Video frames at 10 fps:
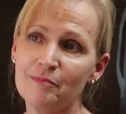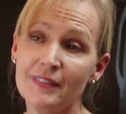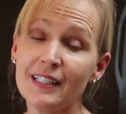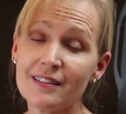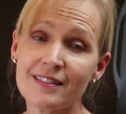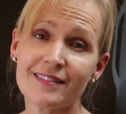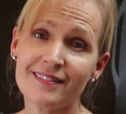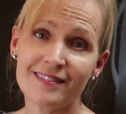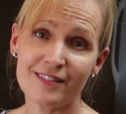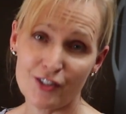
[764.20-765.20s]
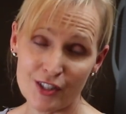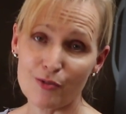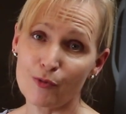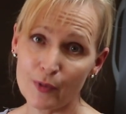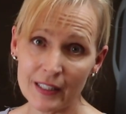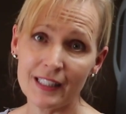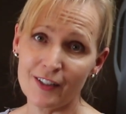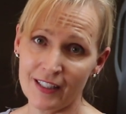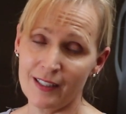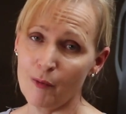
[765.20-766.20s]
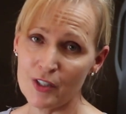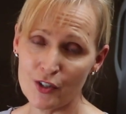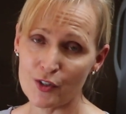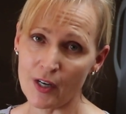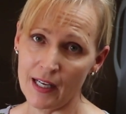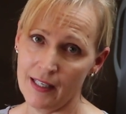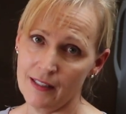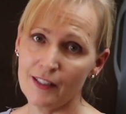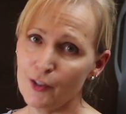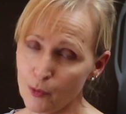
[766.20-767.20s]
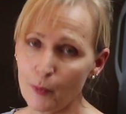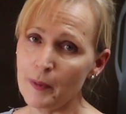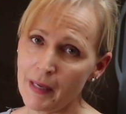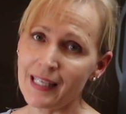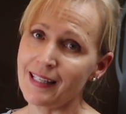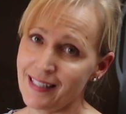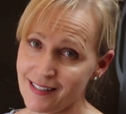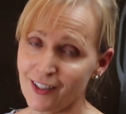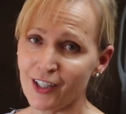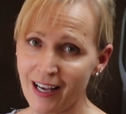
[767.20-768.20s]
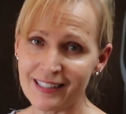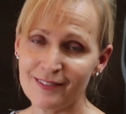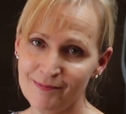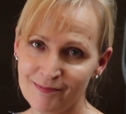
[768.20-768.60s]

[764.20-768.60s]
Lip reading: It's just really good, and once you try it, you will be making this a lot.